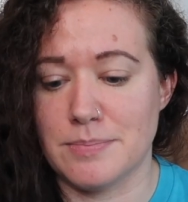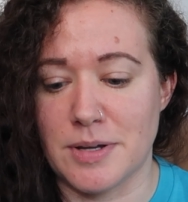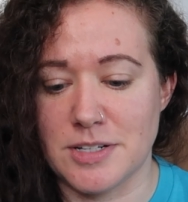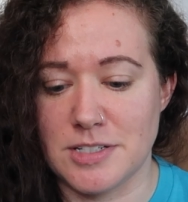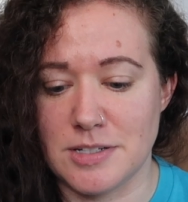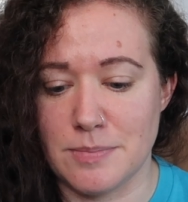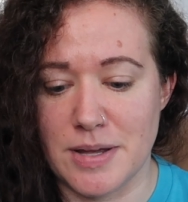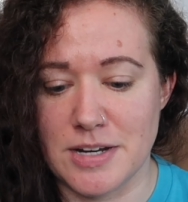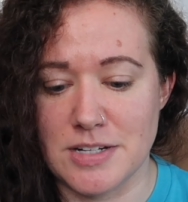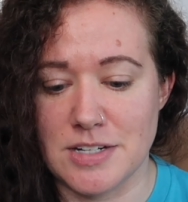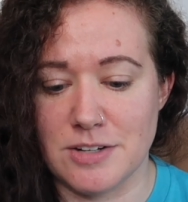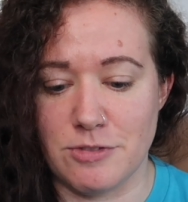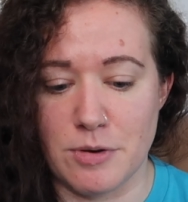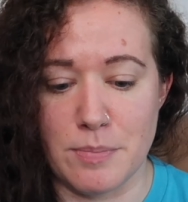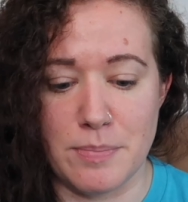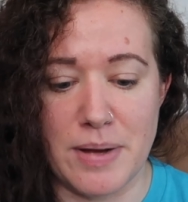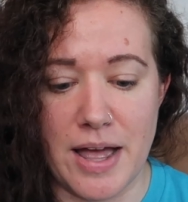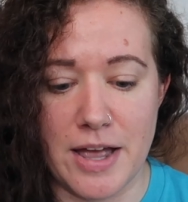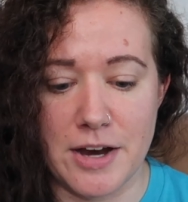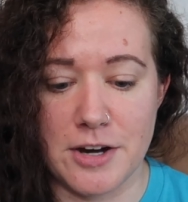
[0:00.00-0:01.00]
Must have been
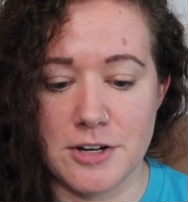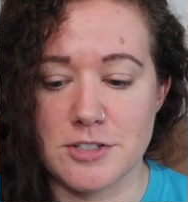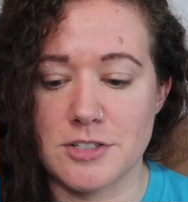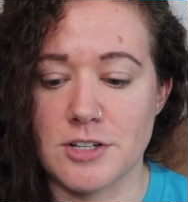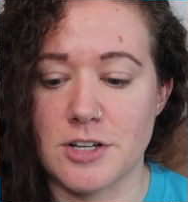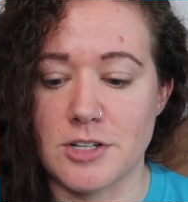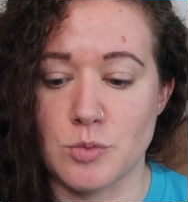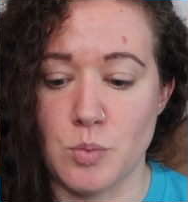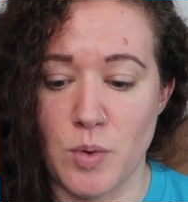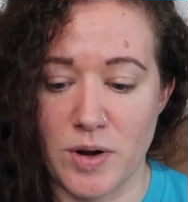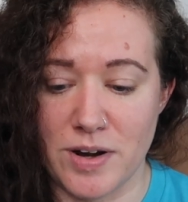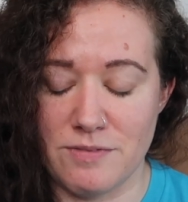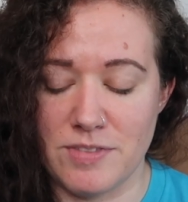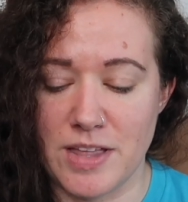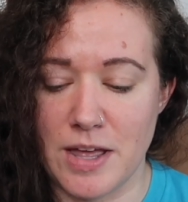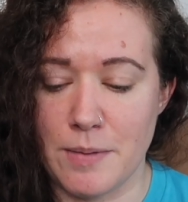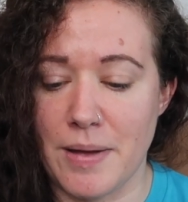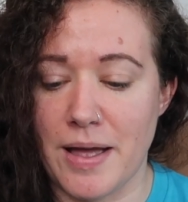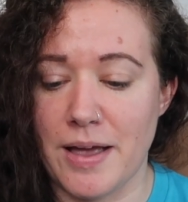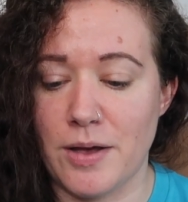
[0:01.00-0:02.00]
different buyers because one of
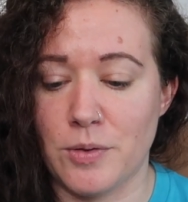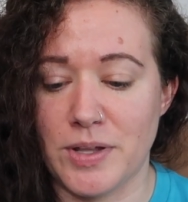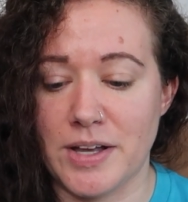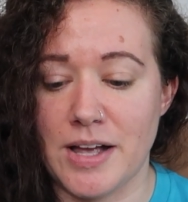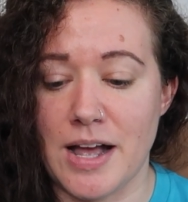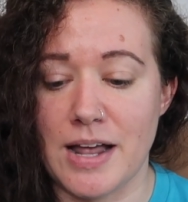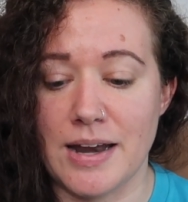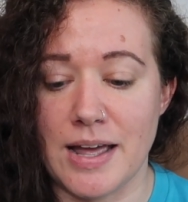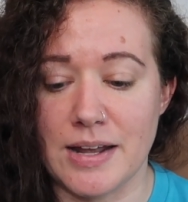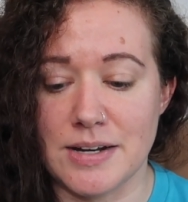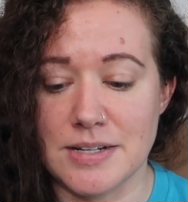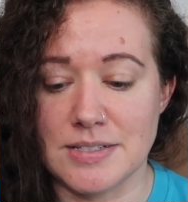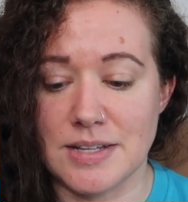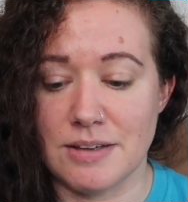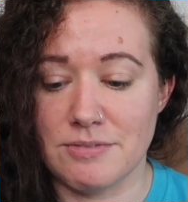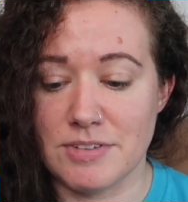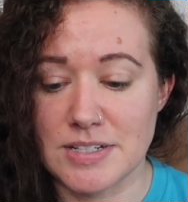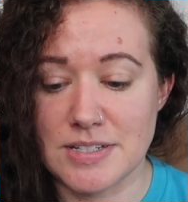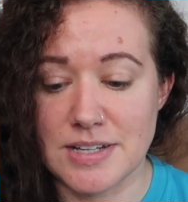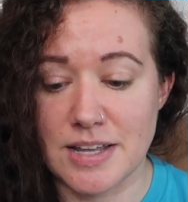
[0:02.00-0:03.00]
them I only got
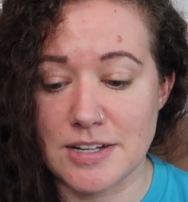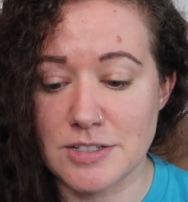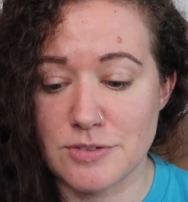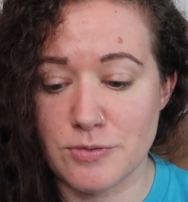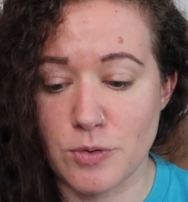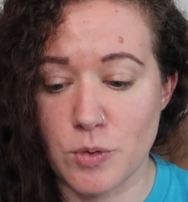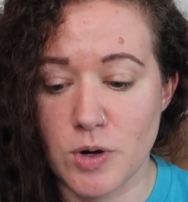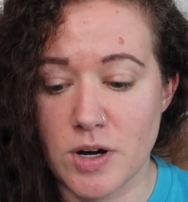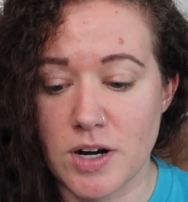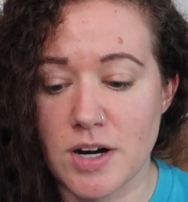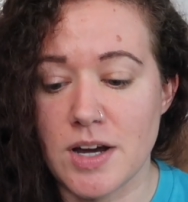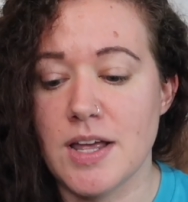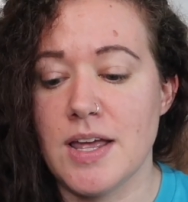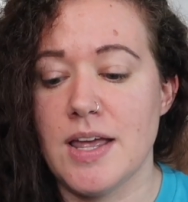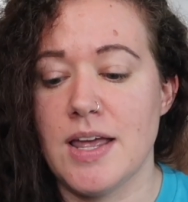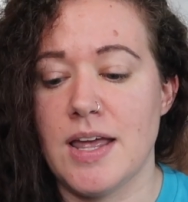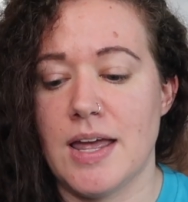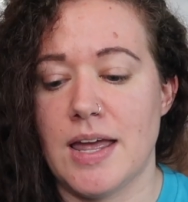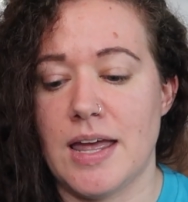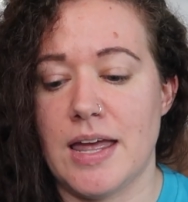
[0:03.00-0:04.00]
97 cents for,
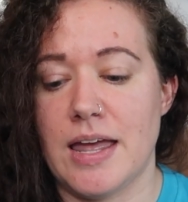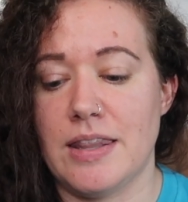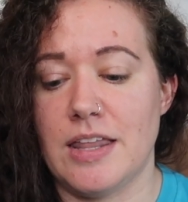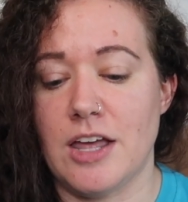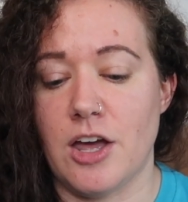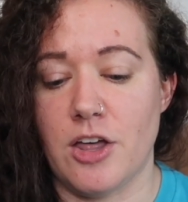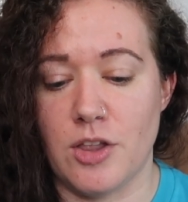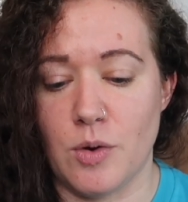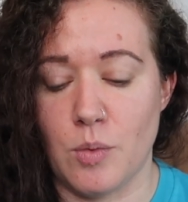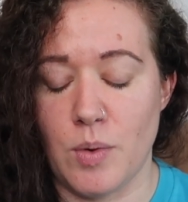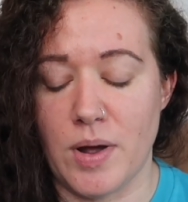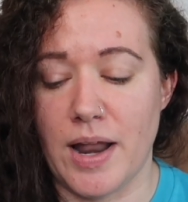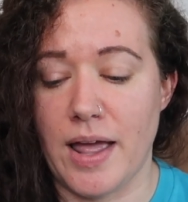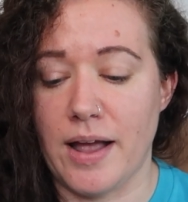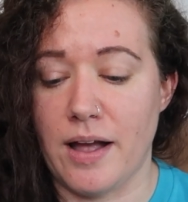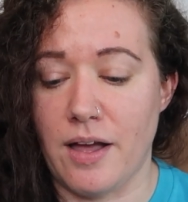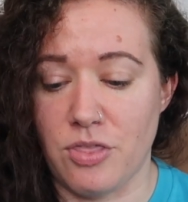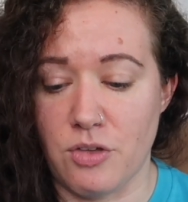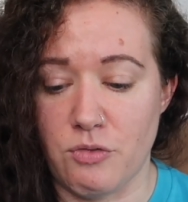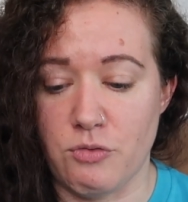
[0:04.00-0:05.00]
and the other one I
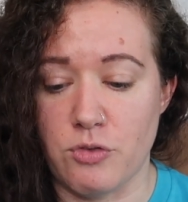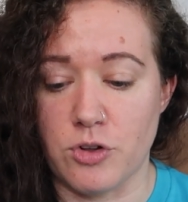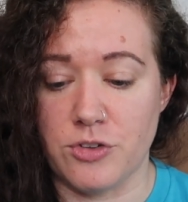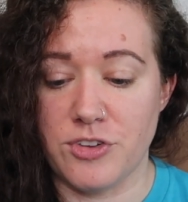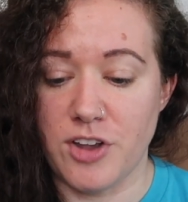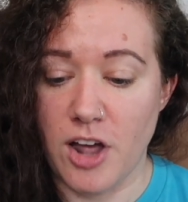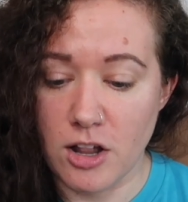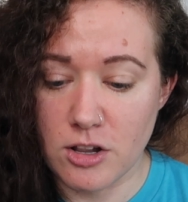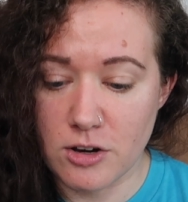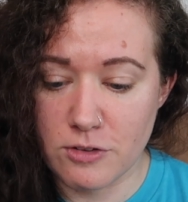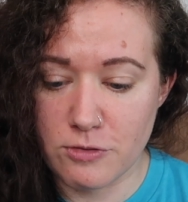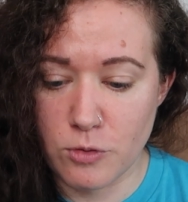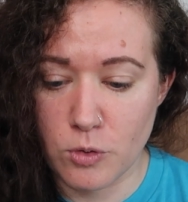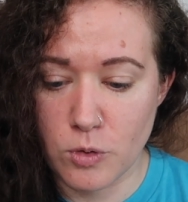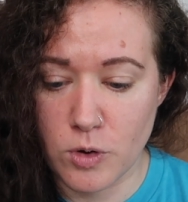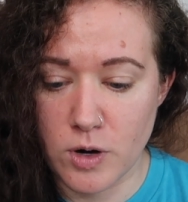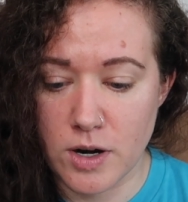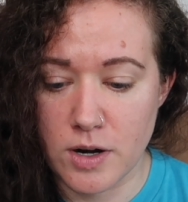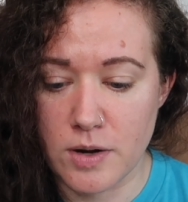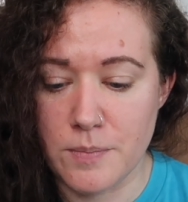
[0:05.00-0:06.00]
got the full $1
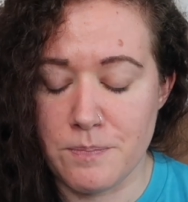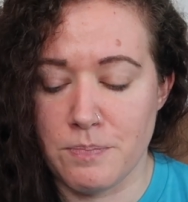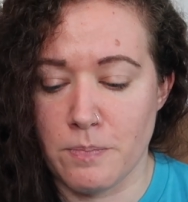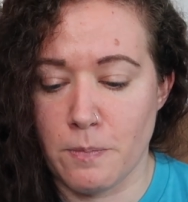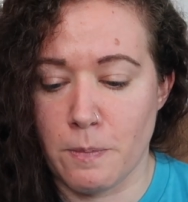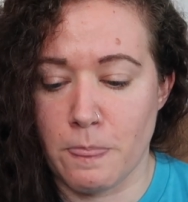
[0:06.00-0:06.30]
for.